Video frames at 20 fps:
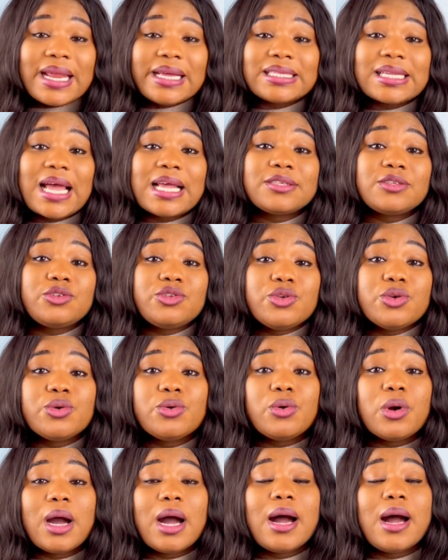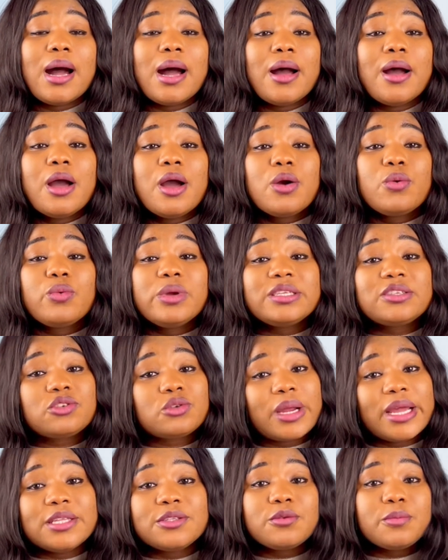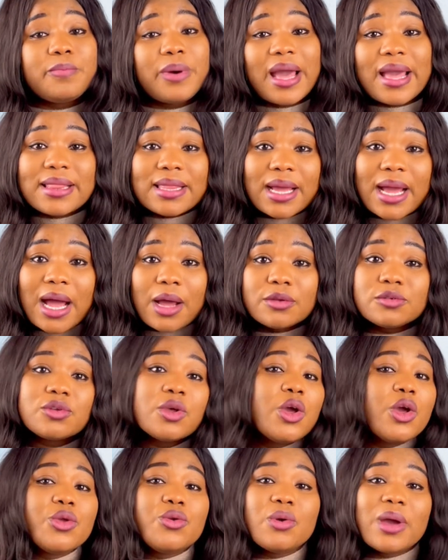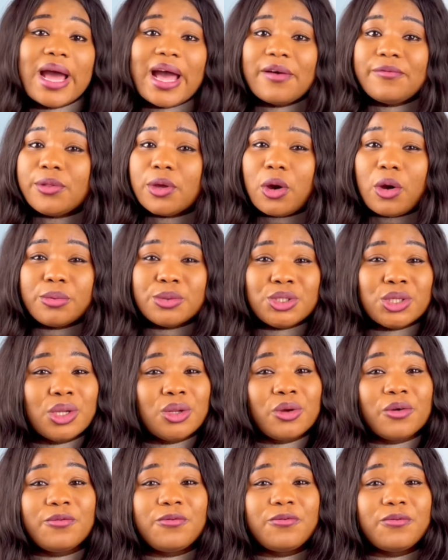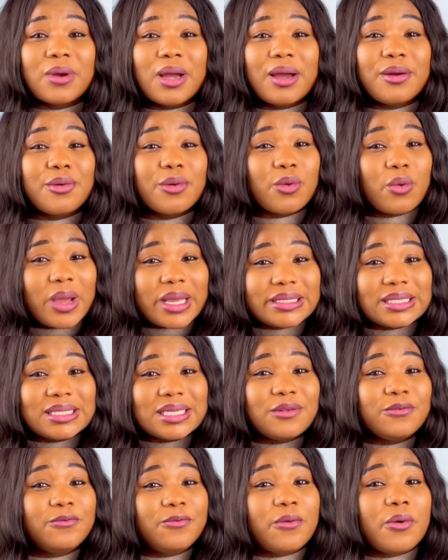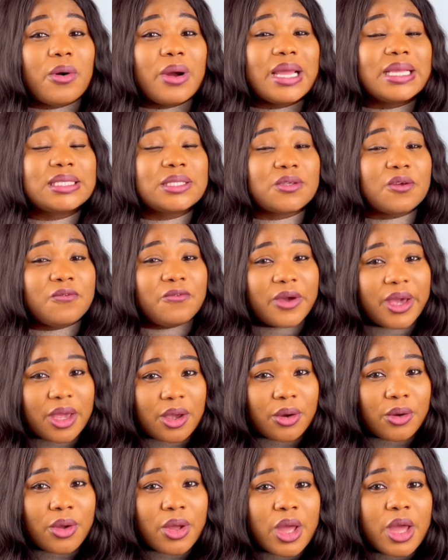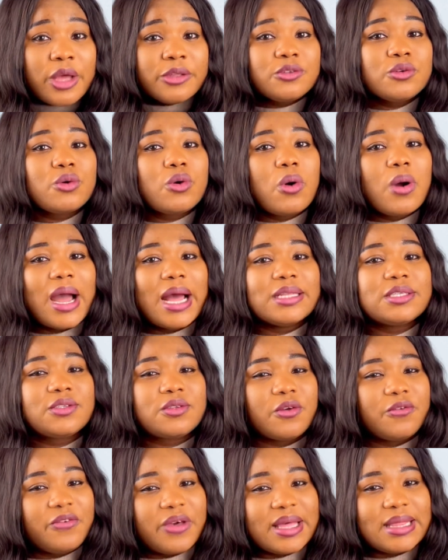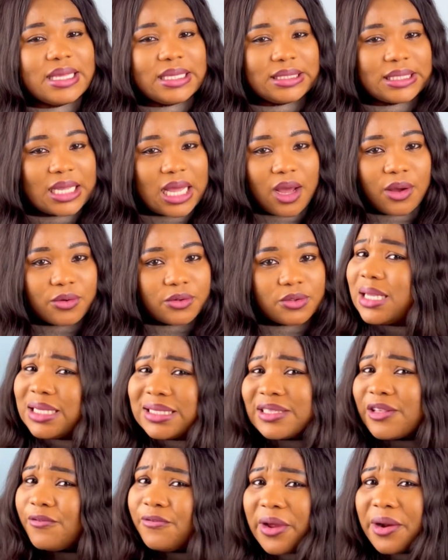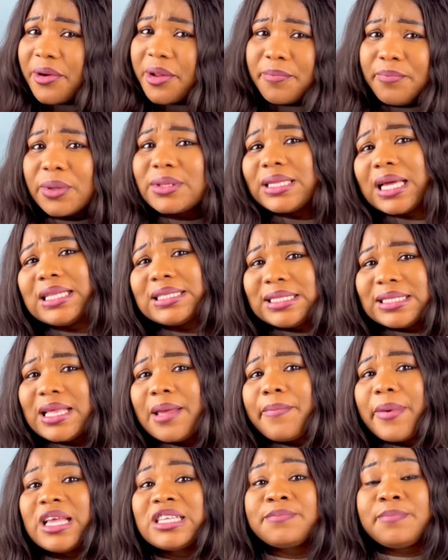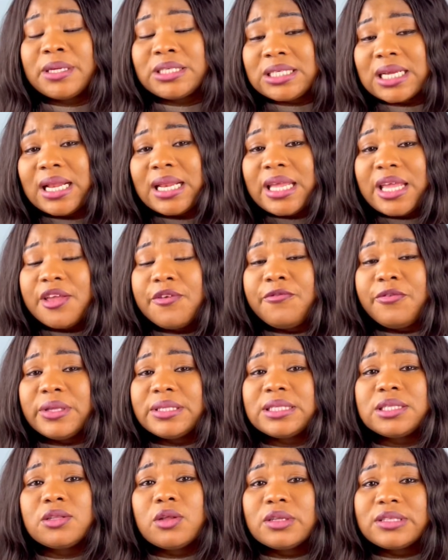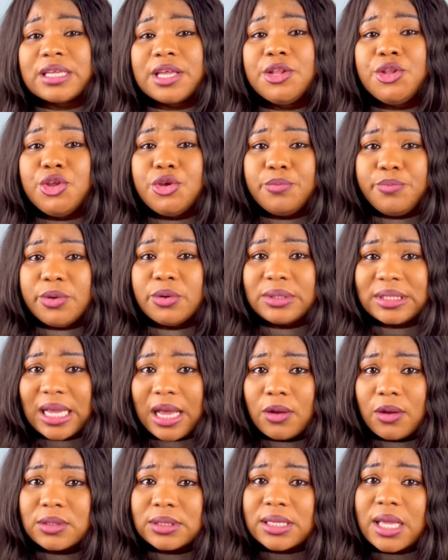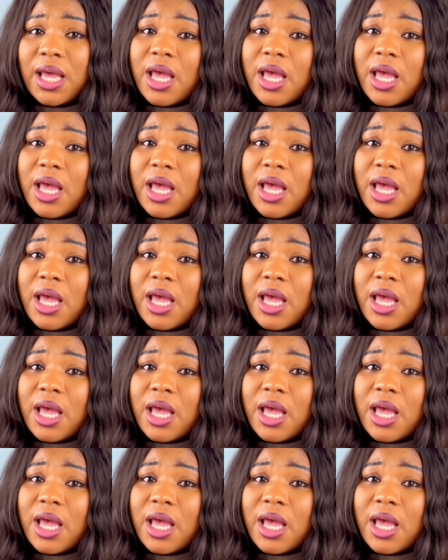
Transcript: that as you are trying to buy the house, you have the option of requesting for a surveyor to go and survey this house. It's a very important step, especially if it's not a new built house.